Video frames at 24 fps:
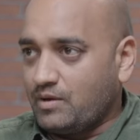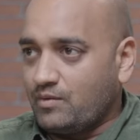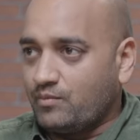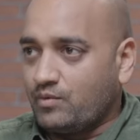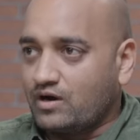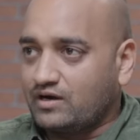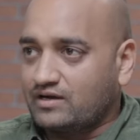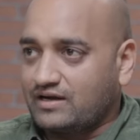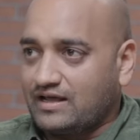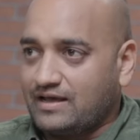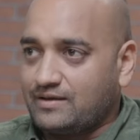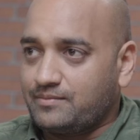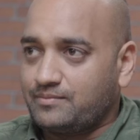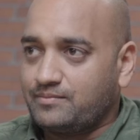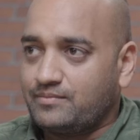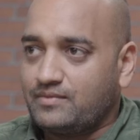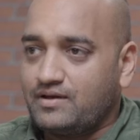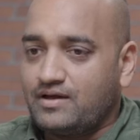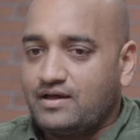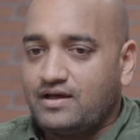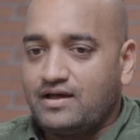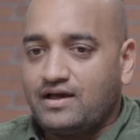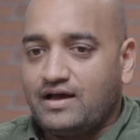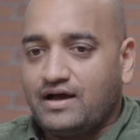my work time,
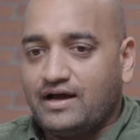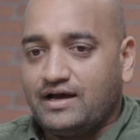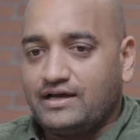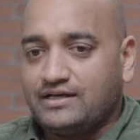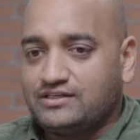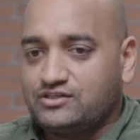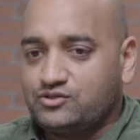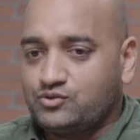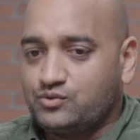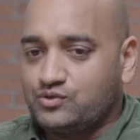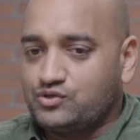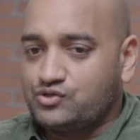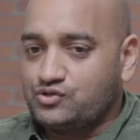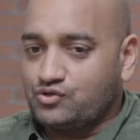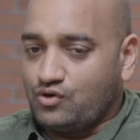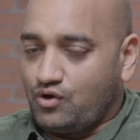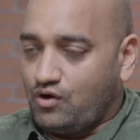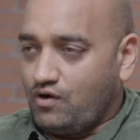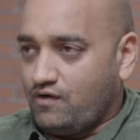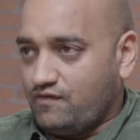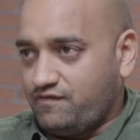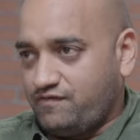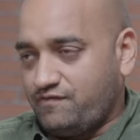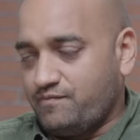I switch
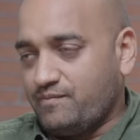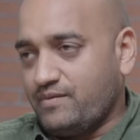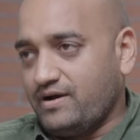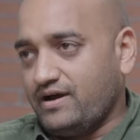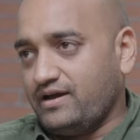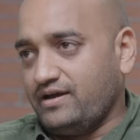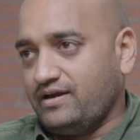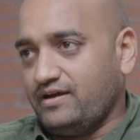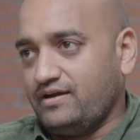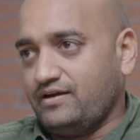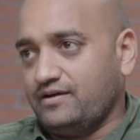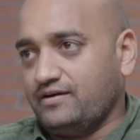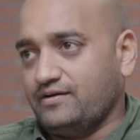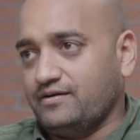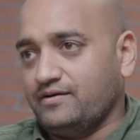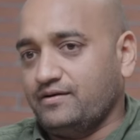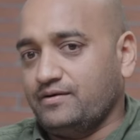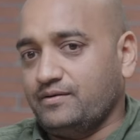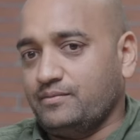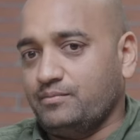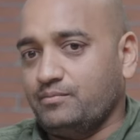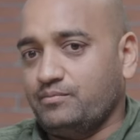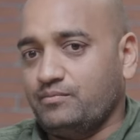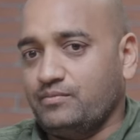off my,
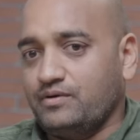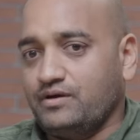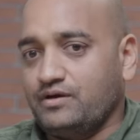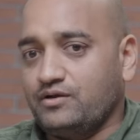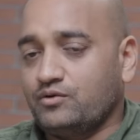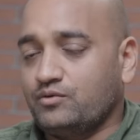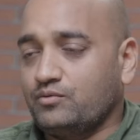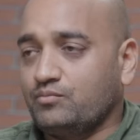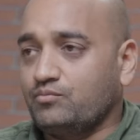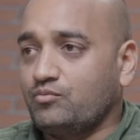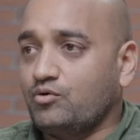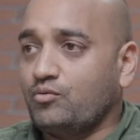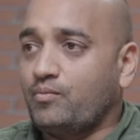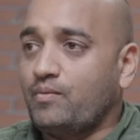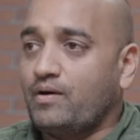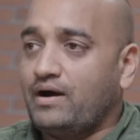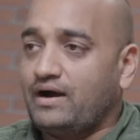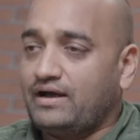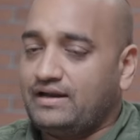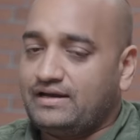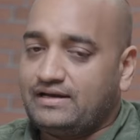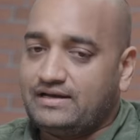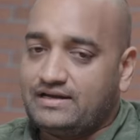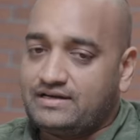uh, you know,
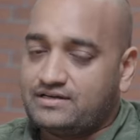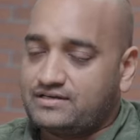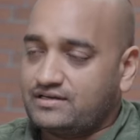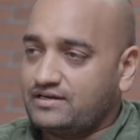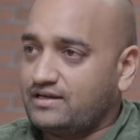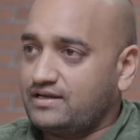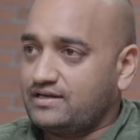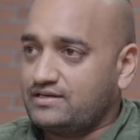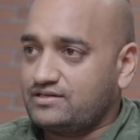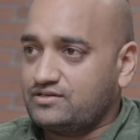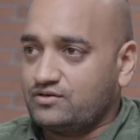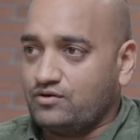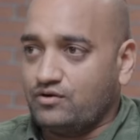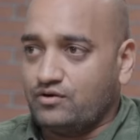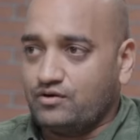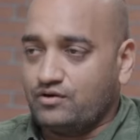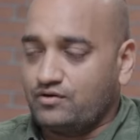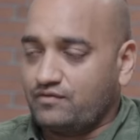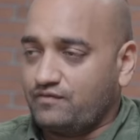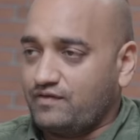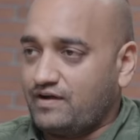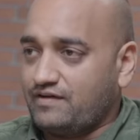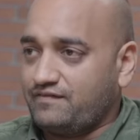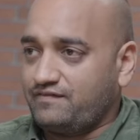mobile internet or
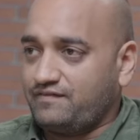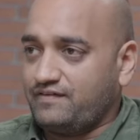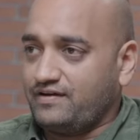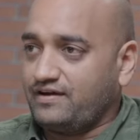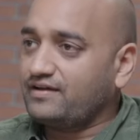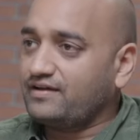Wi-Fi.